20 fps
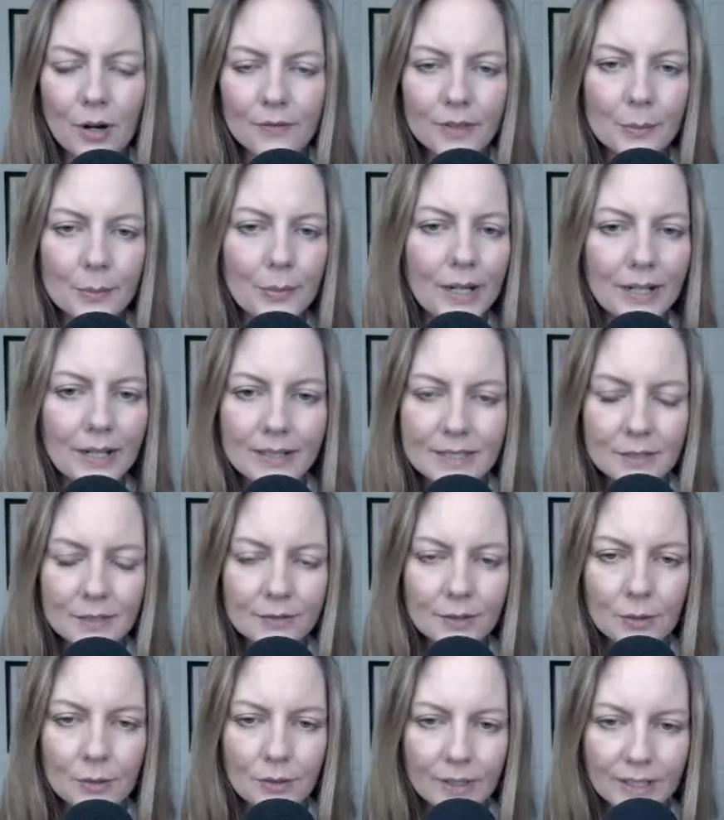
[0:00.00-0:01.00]
the pulse of the
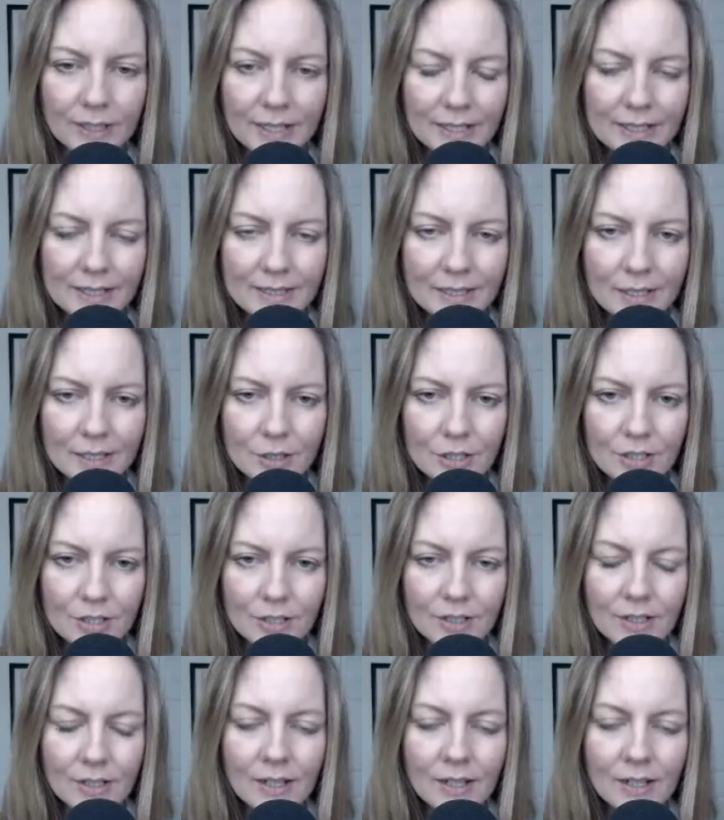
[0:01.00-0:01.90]
organization.